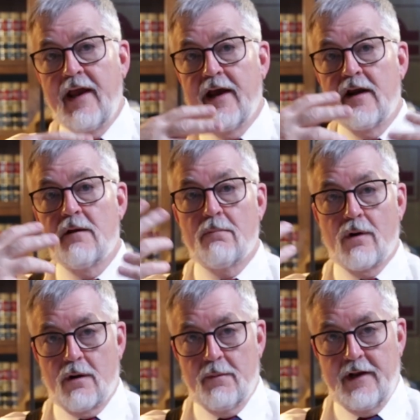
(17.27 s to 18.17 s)
and
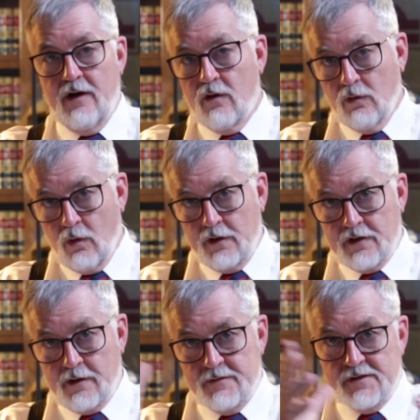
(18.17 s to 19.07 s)
permanent or
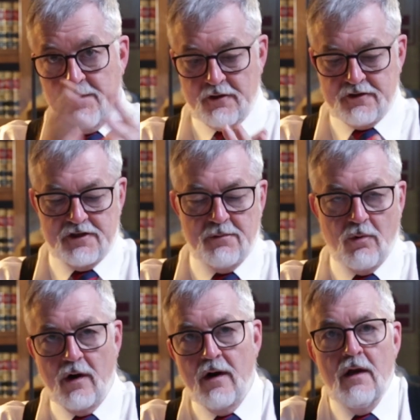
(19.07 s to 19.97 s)
long-term spousal
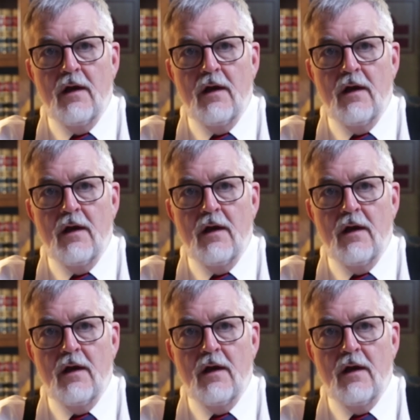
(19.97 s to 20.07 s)
support.